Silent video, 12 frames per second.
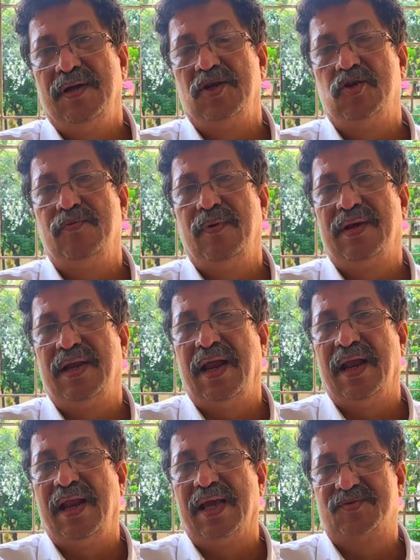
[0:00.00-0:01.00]
It should be
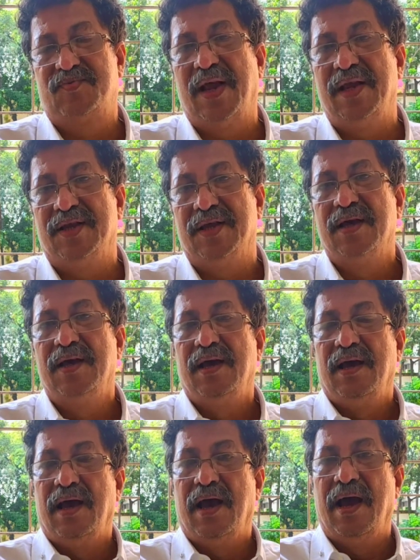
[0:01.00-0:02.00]
clearly explained
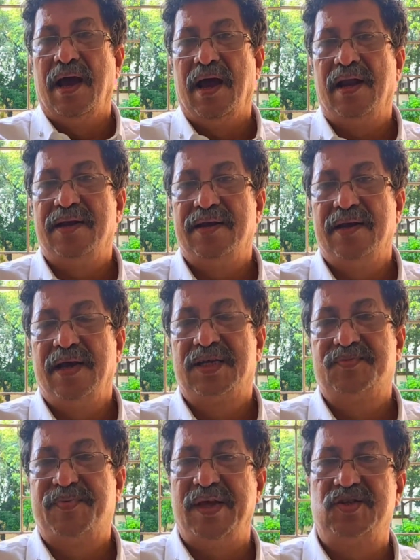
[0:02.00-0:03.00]
and
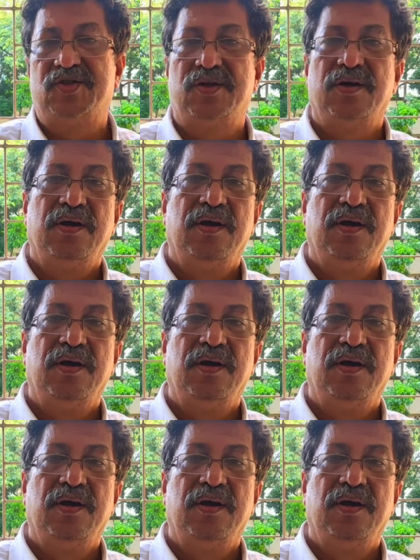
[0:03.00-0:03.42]
expressed.